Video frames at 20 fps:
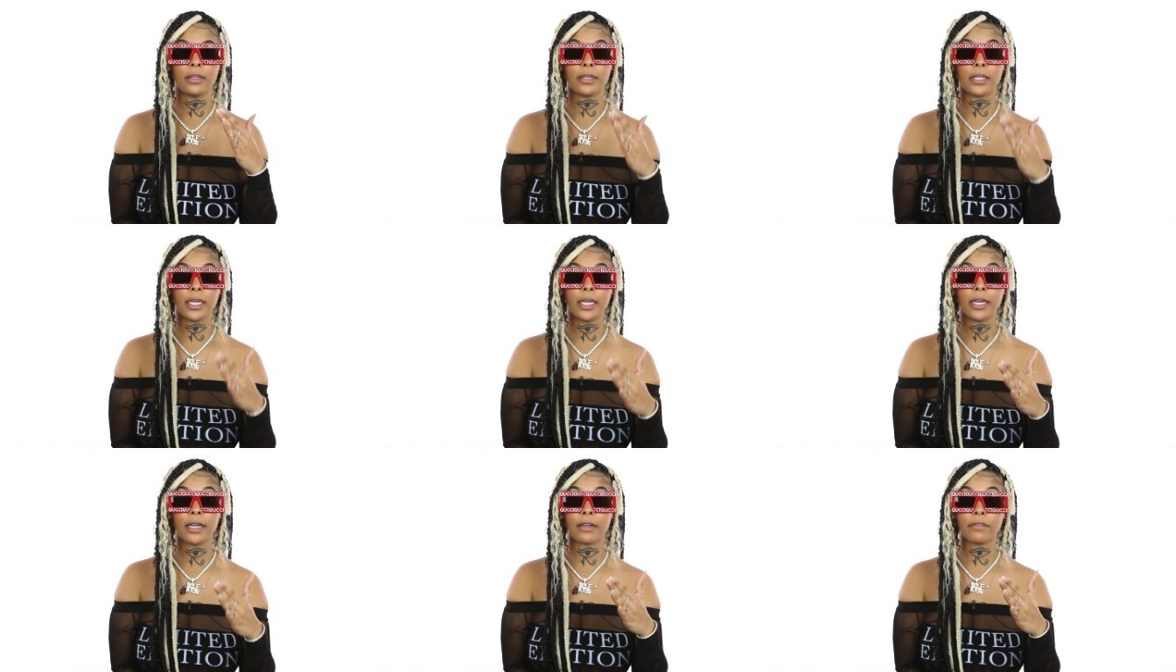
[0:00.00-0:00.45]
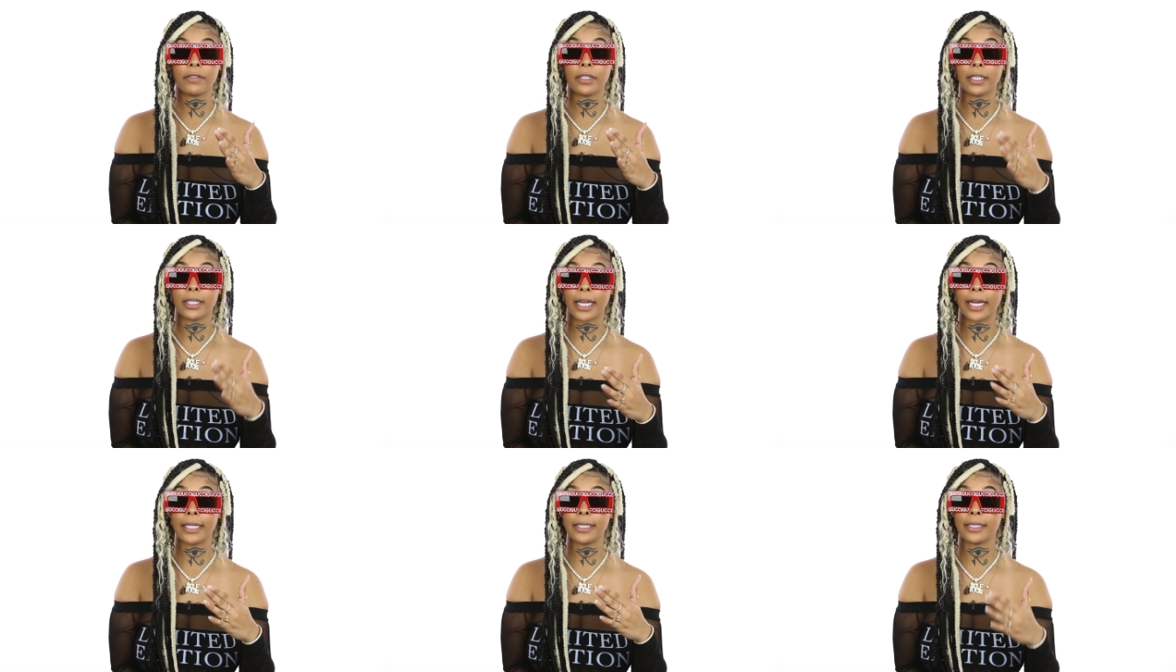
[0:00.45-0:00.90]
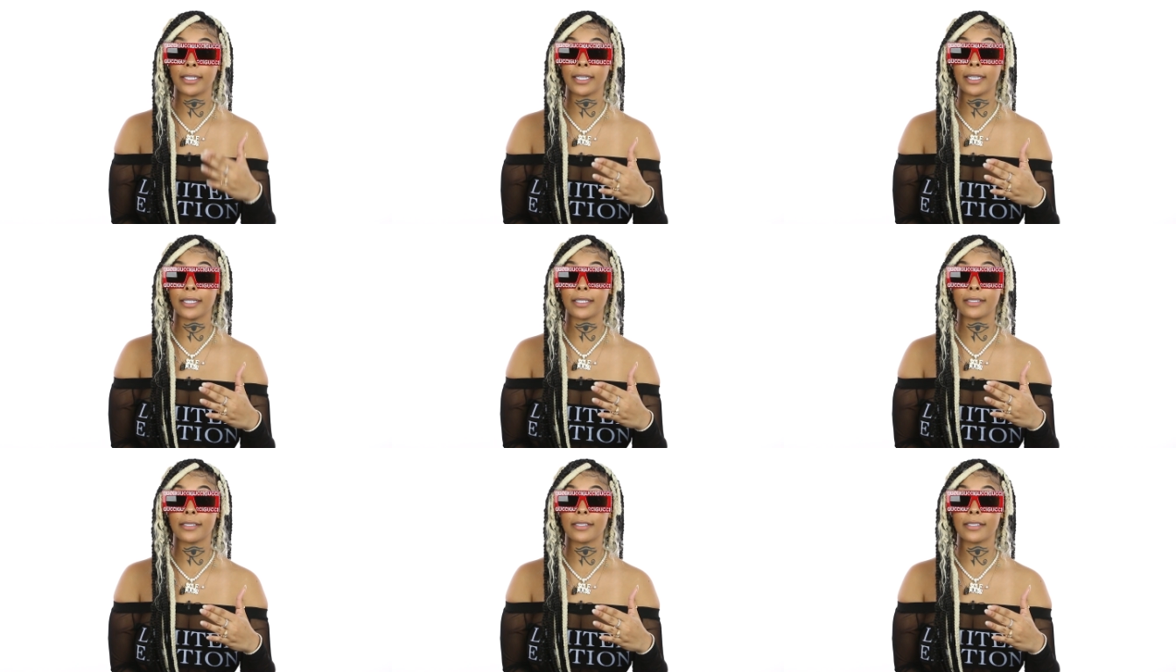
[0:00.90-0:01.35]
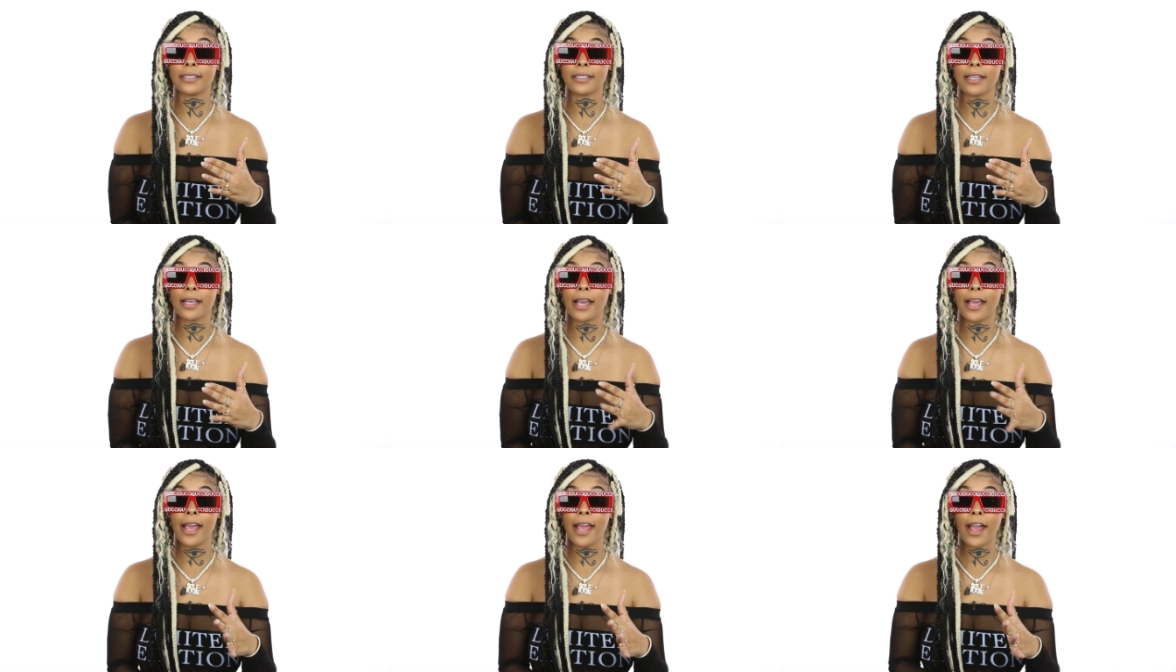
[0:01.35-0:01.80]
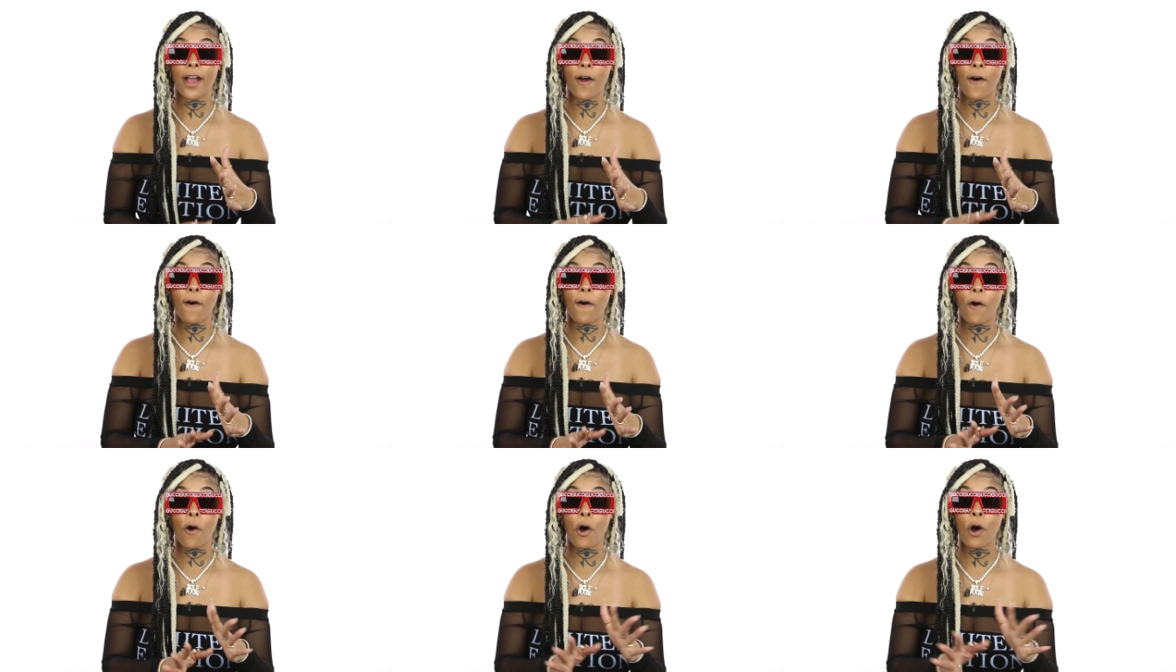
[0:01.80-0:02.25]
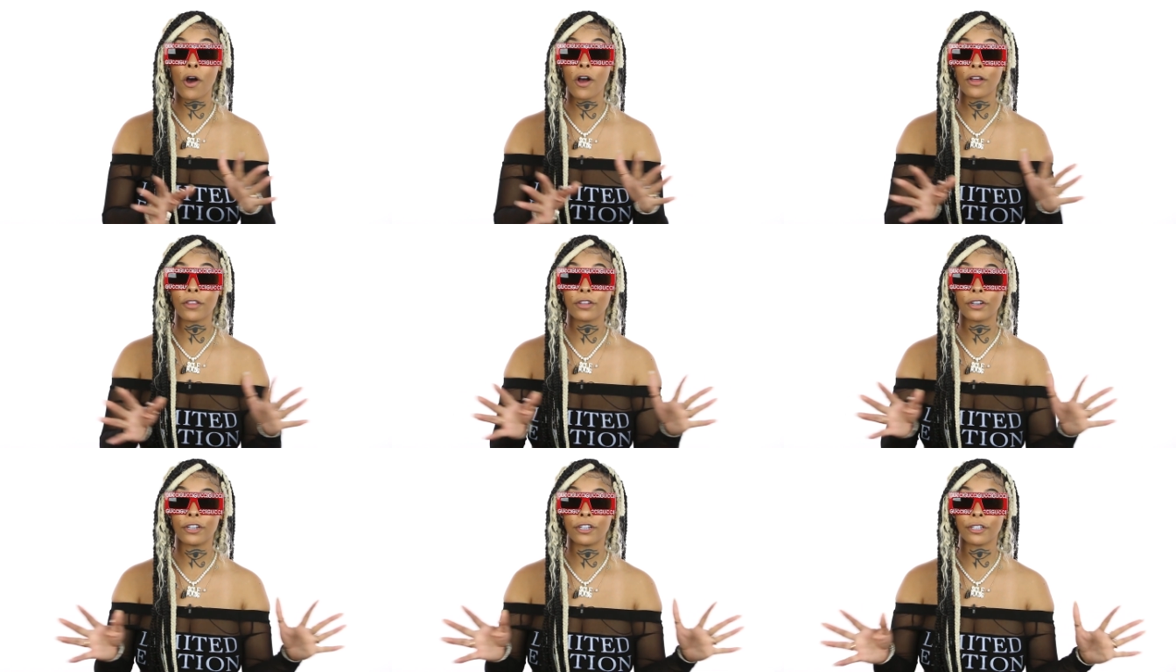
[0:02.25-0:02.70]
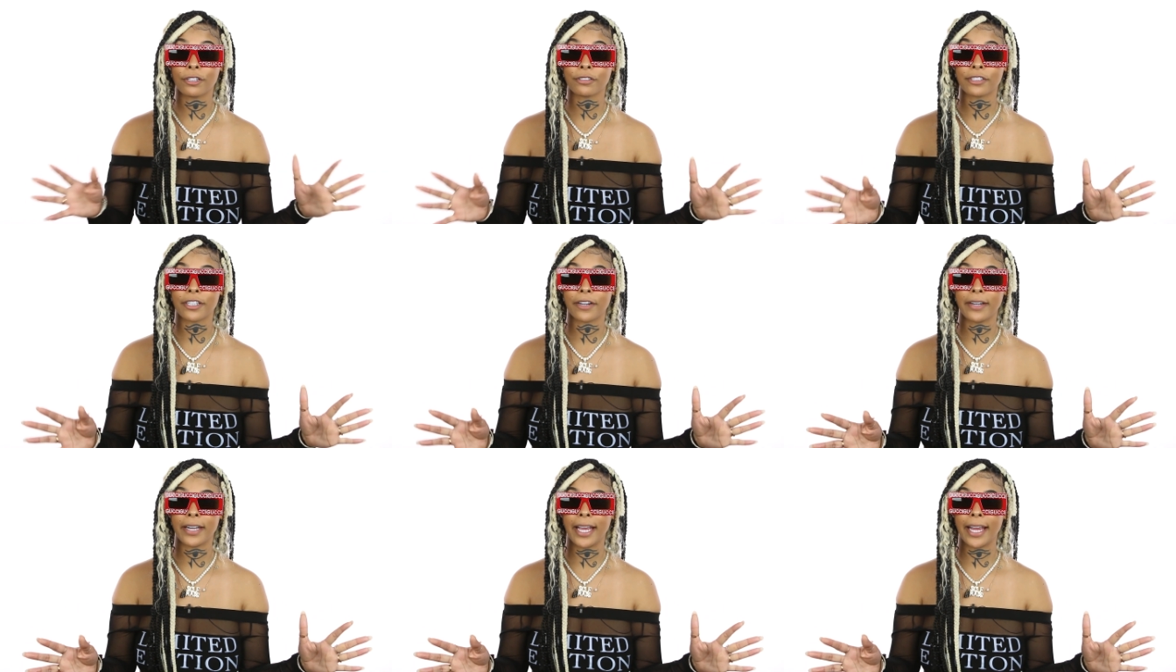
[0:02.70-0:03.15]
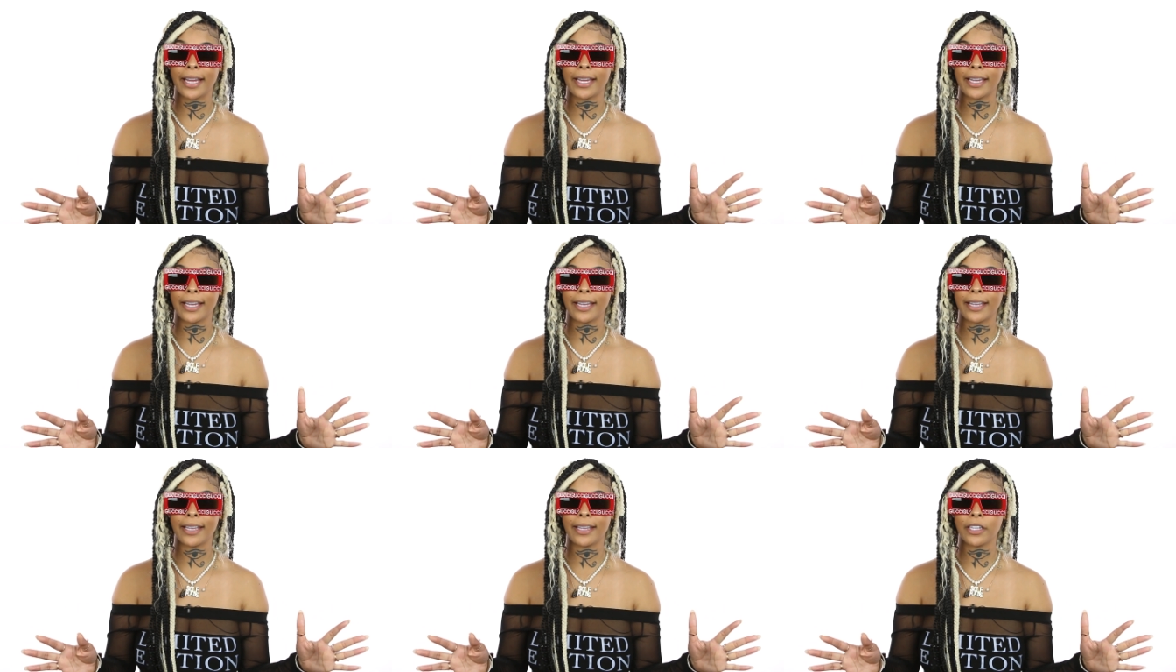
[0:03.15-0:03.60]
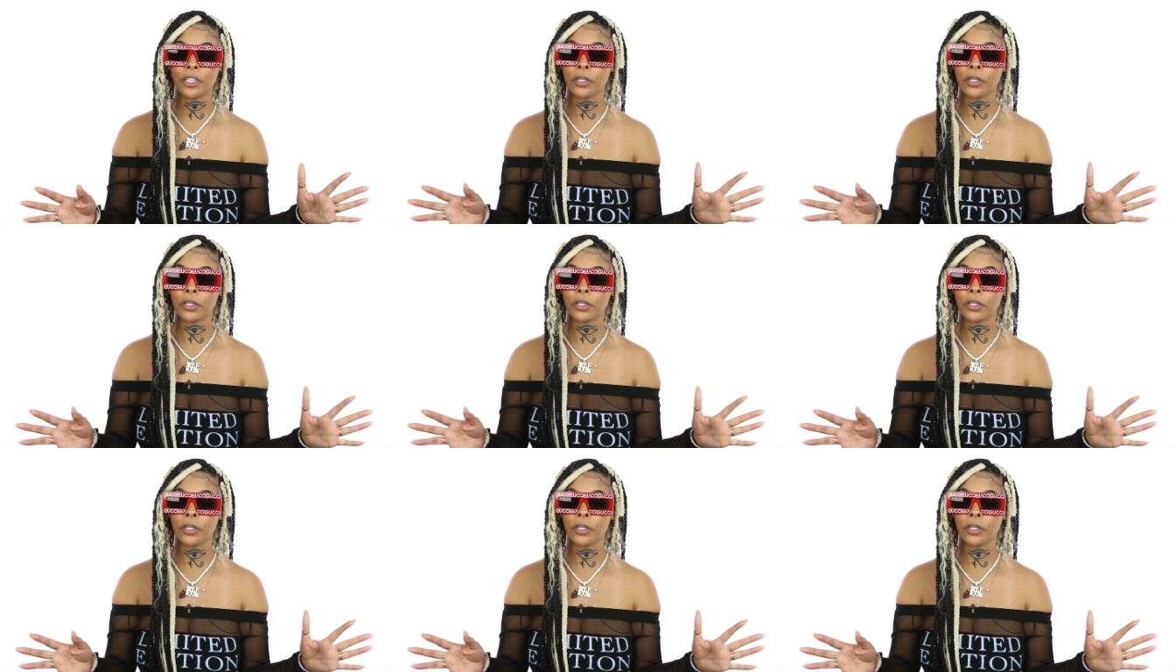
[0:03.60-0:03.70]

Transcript: think of it like this all the girls are naked.